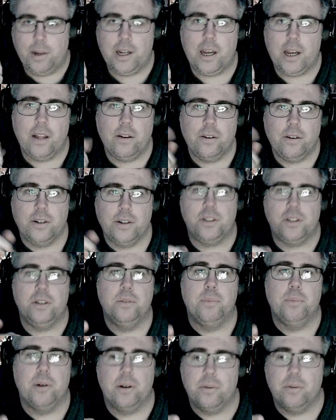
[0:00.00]
calories do you
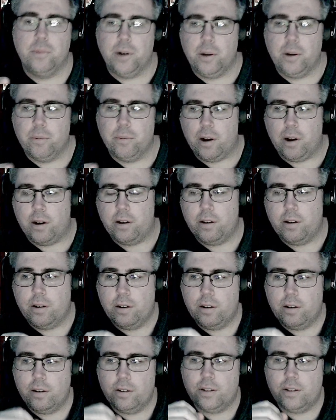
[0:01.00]
burn when you run?
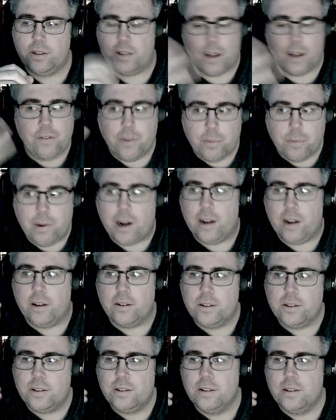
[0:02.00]
7
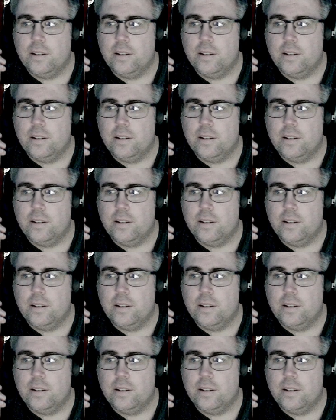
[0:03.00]
miles.